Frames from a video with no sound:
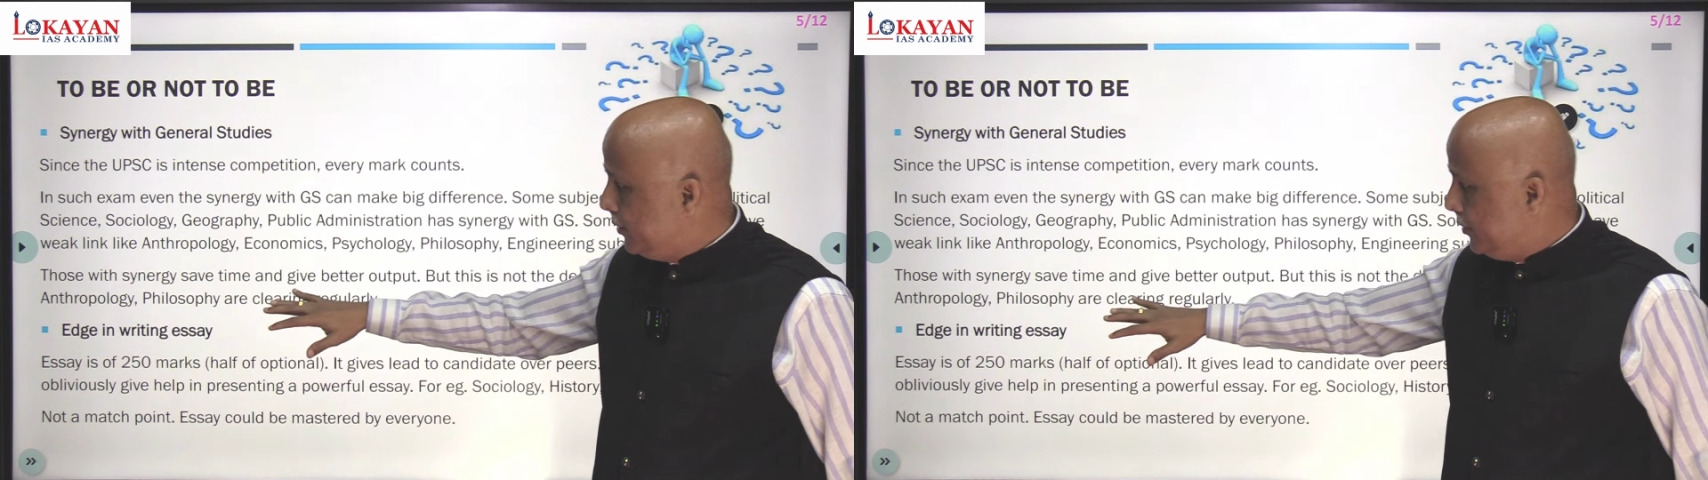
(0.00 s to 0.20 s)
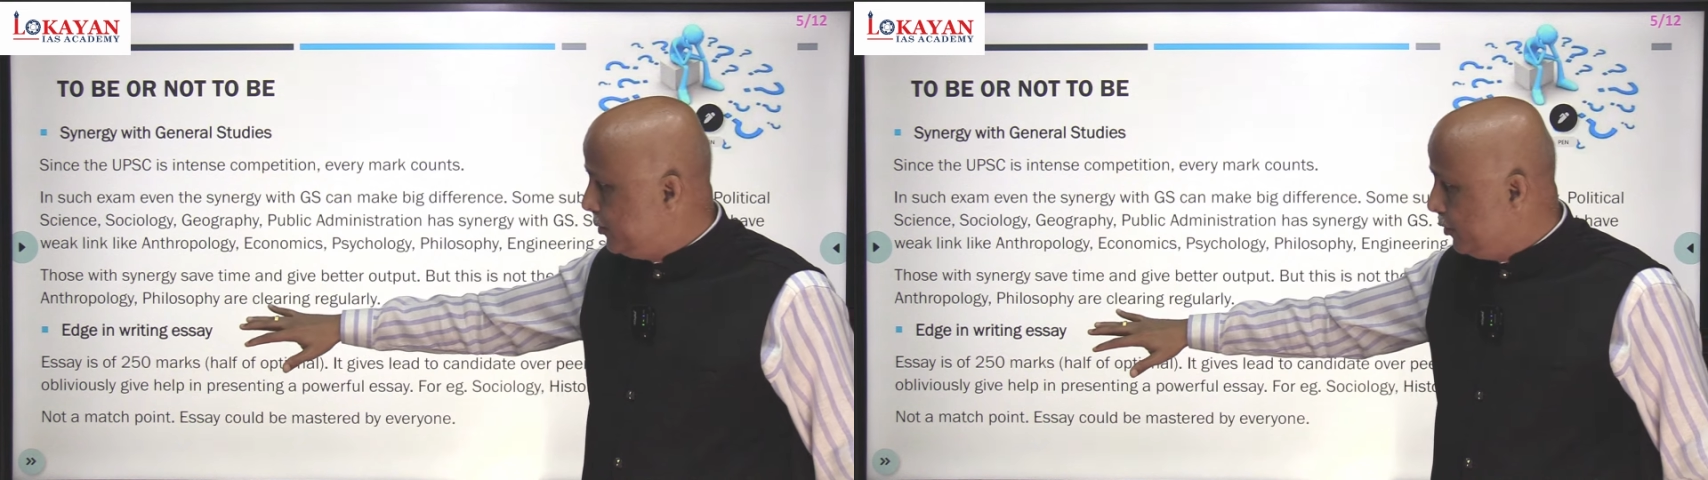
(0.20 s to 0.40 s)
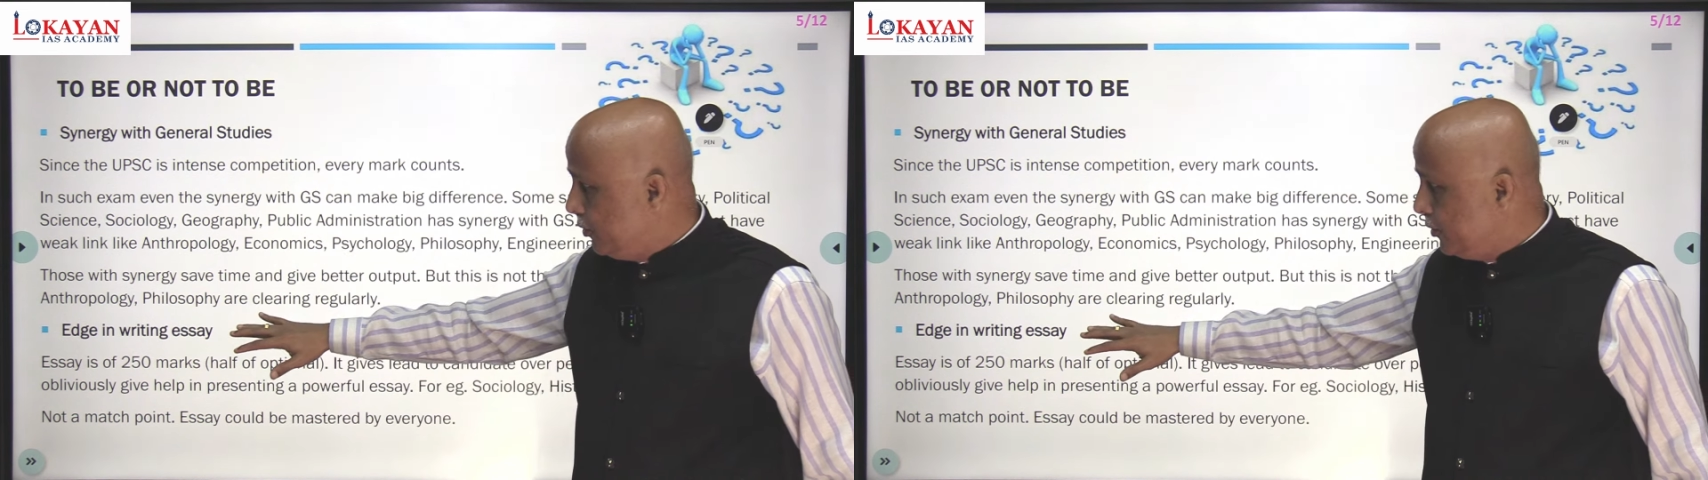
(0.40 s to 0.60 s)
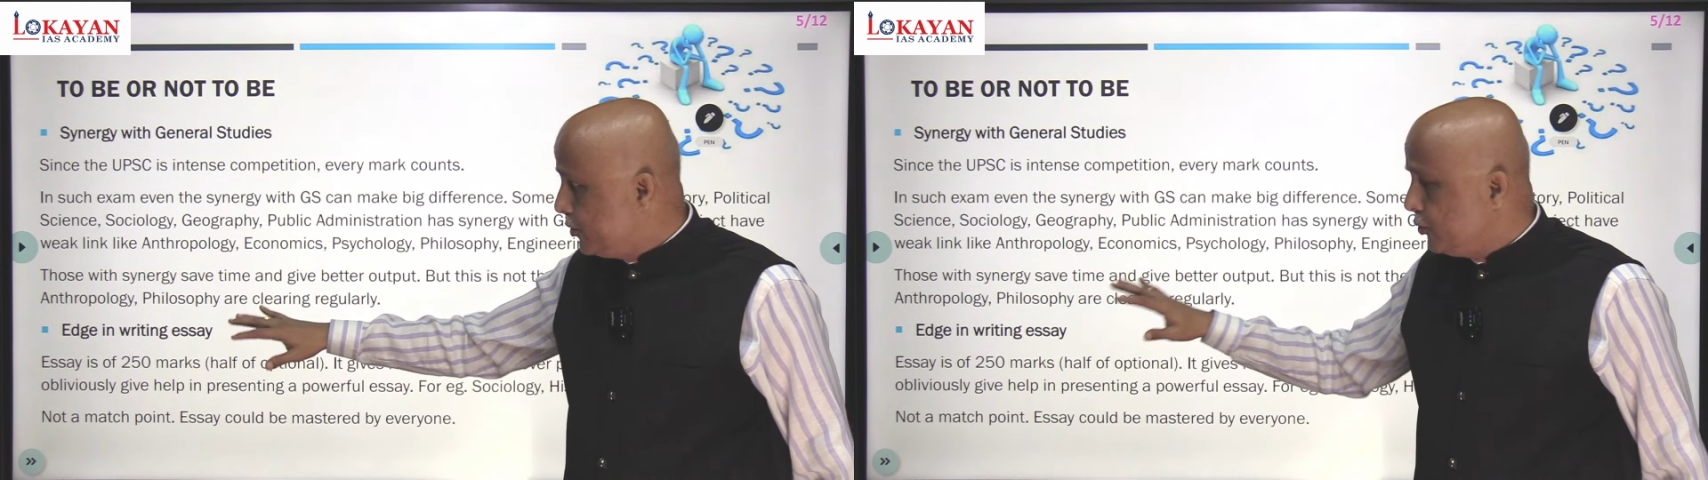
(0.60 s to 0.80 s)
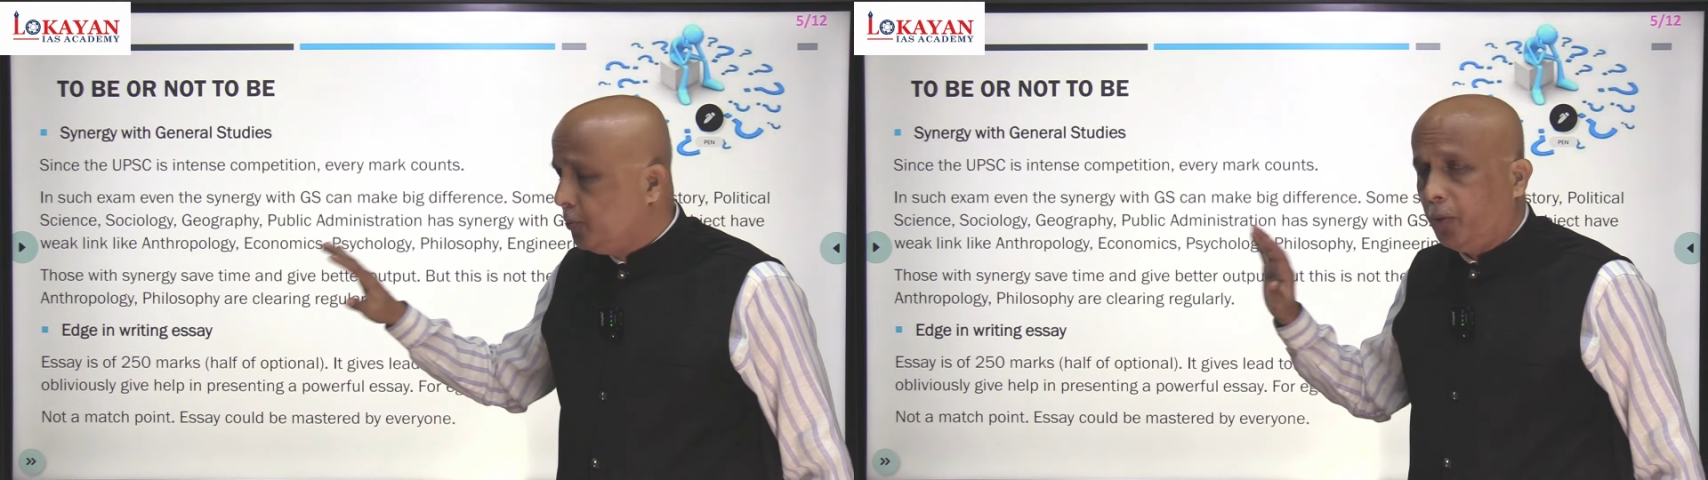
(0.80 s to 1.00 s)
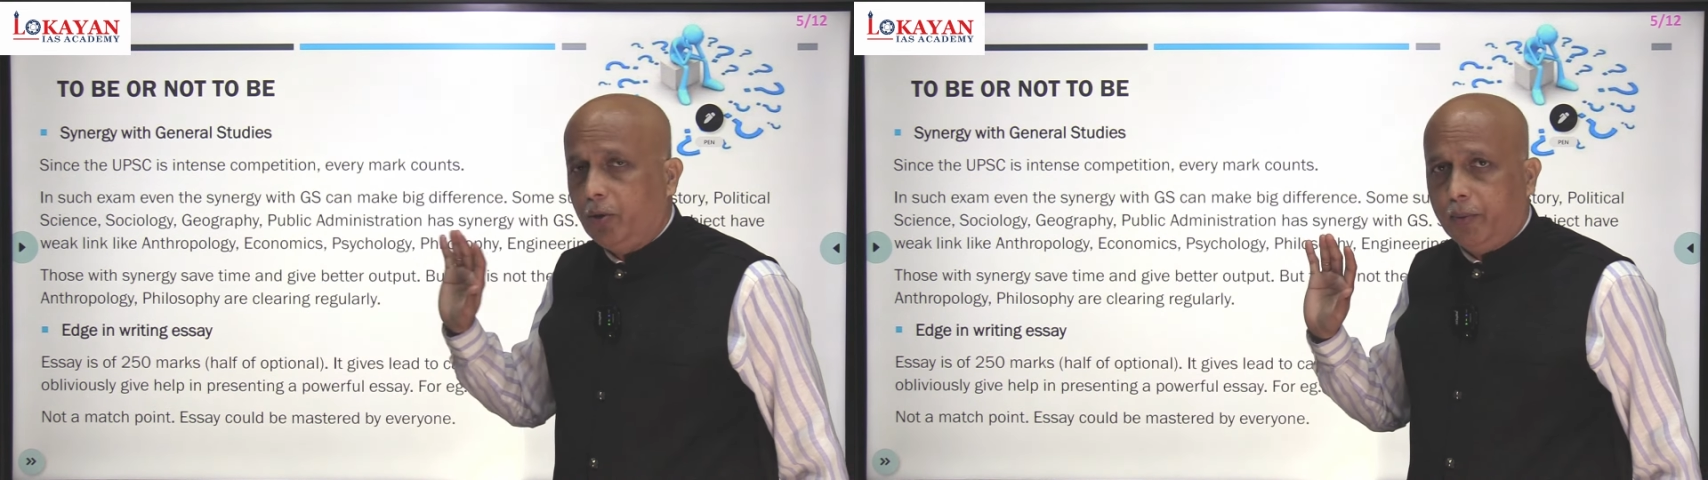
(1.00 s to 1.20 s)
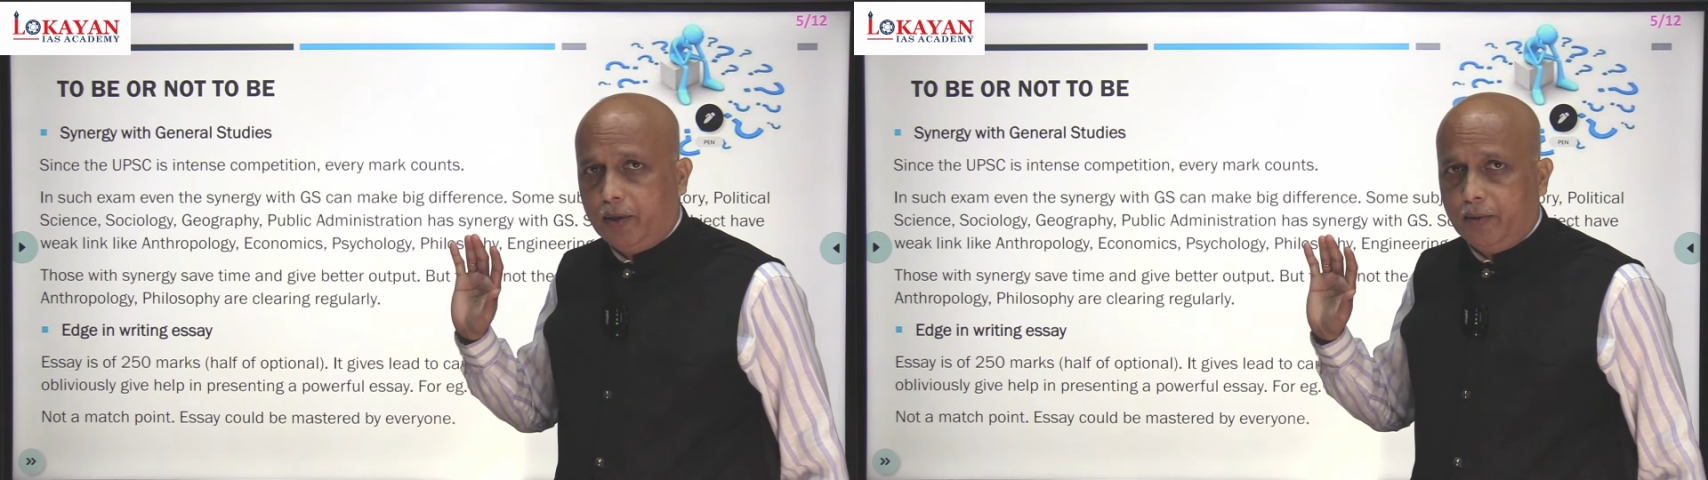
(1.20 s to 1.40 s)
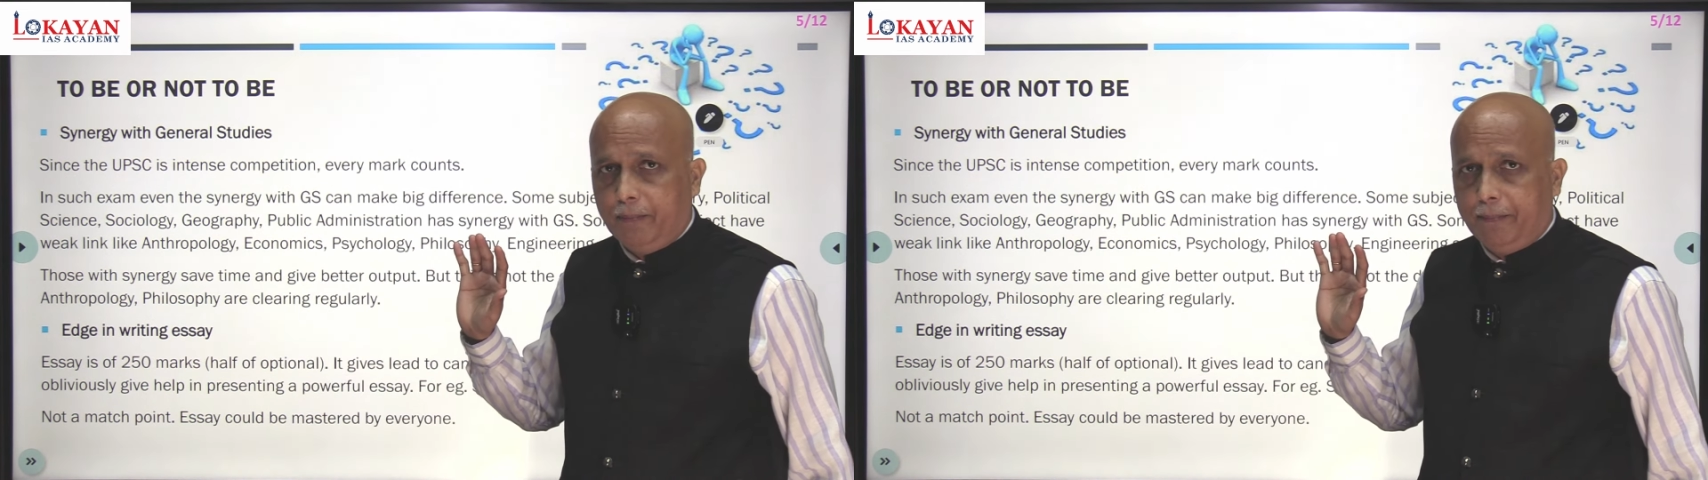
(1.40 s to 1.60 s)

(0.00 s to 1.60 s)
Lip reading: This is not a decisive point, but